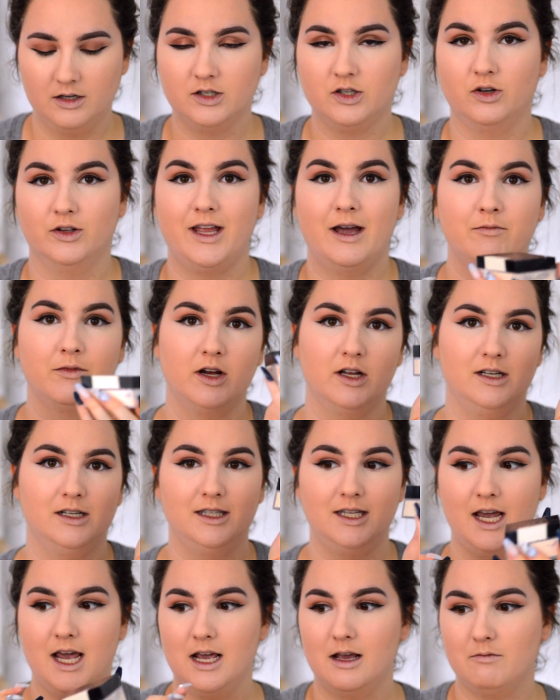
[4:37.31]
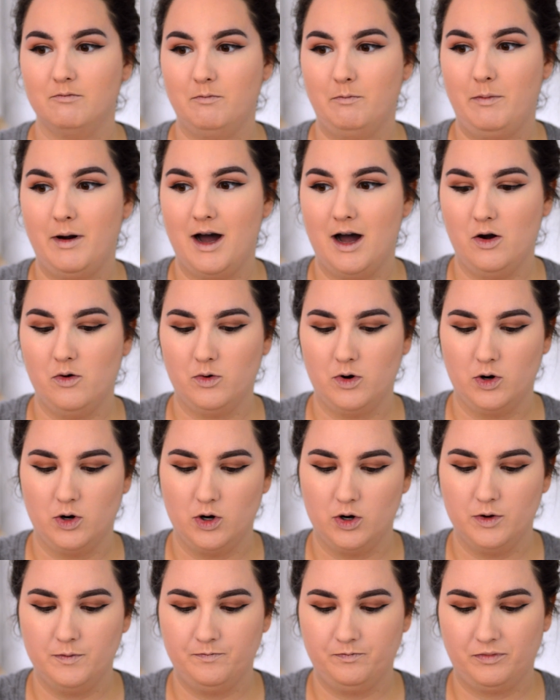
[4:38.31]
So now I'm gonna take
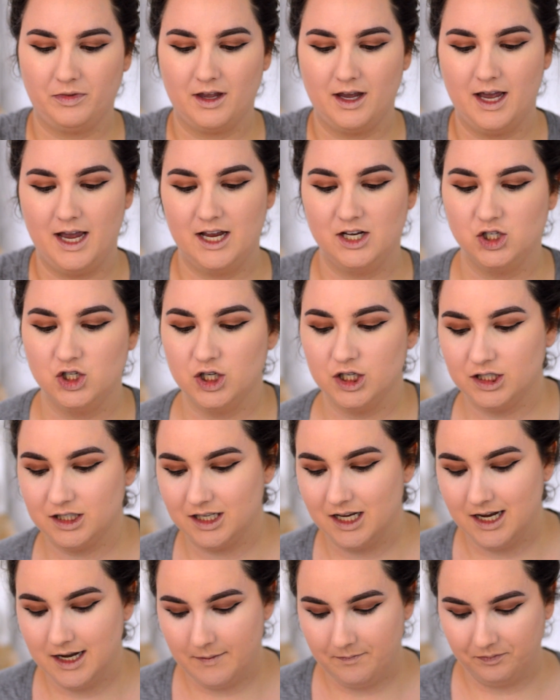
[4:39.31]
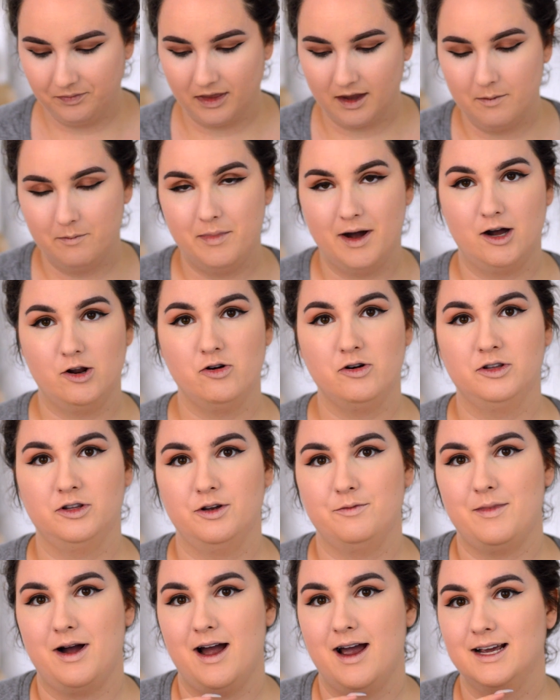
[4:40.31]
powder and just powder in
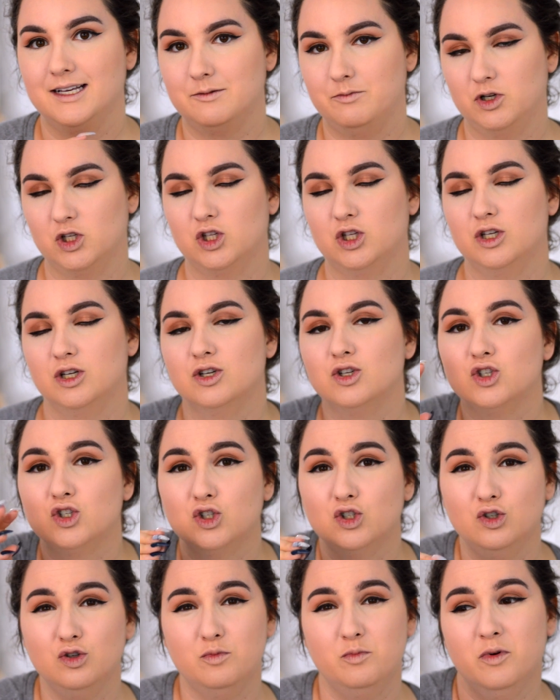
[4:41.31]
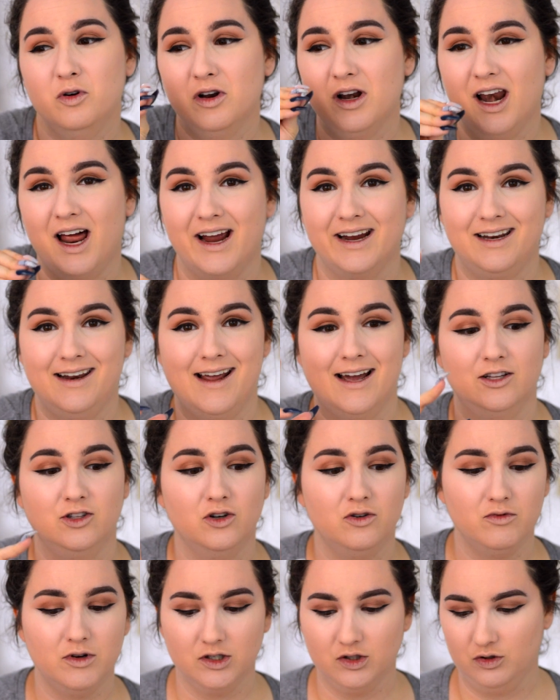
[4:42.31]
the eyes, but super lightly. I
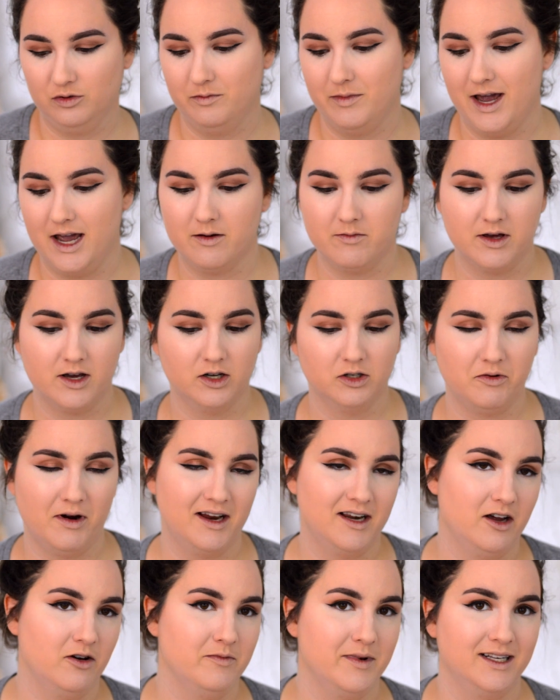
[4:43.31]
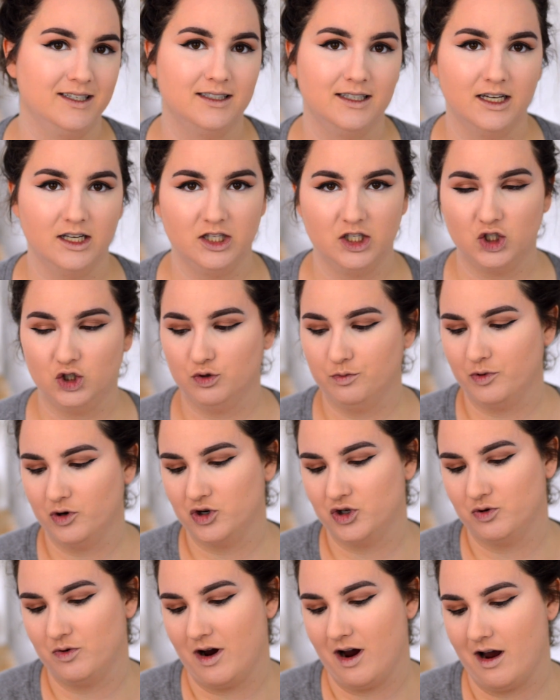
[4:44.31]
don't want to bake because right now my skin is super
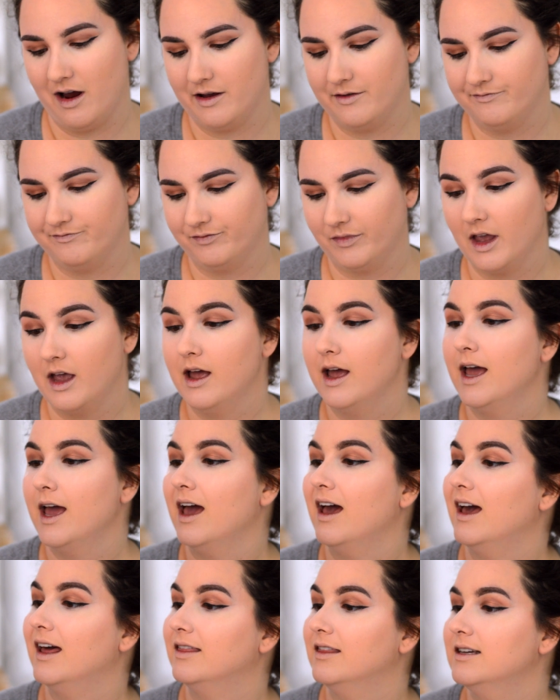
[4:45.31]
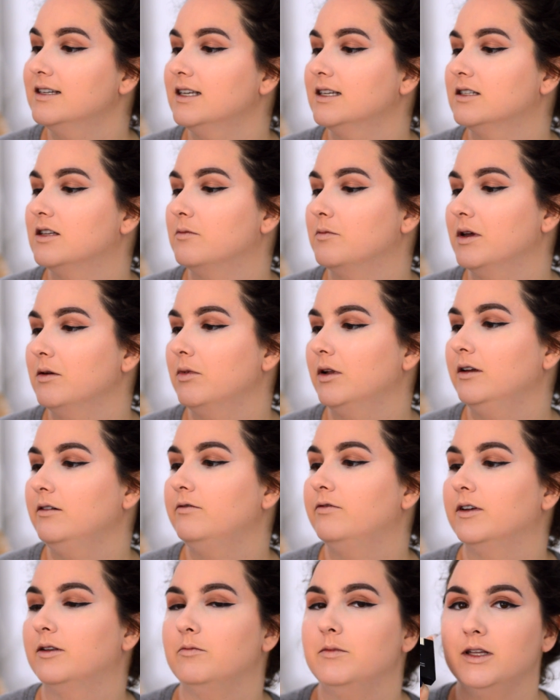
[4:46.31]
dry. And this is the
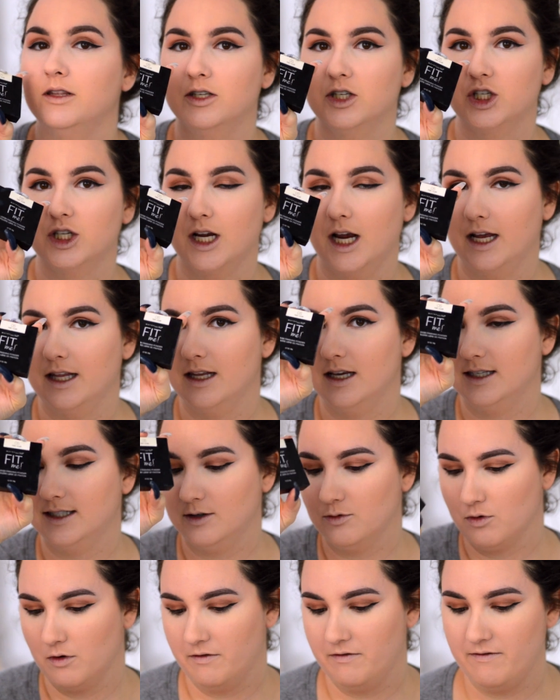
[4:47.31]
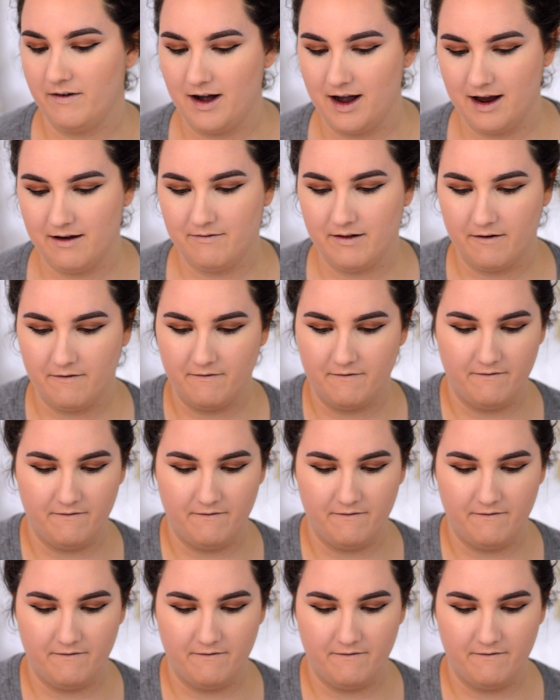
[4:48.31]
Maybelline Fit Me in the shade 05